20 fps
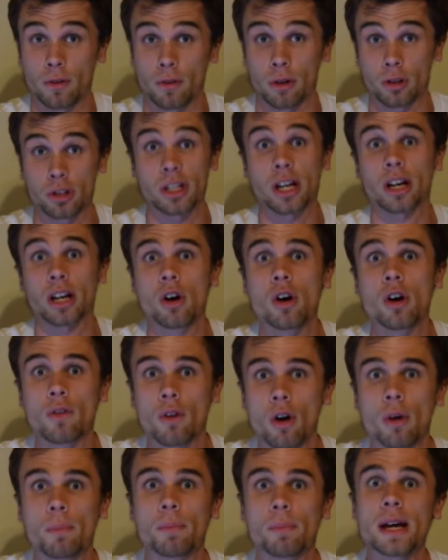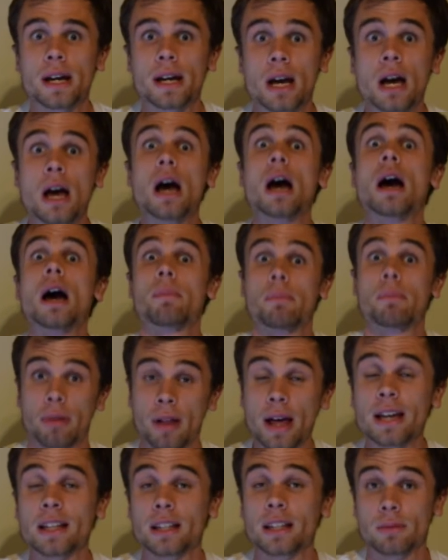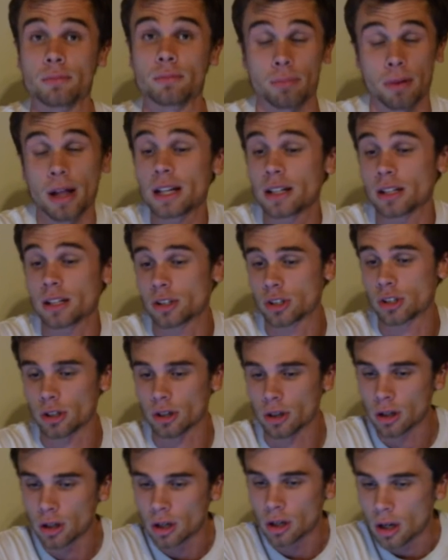second overall pick play this year.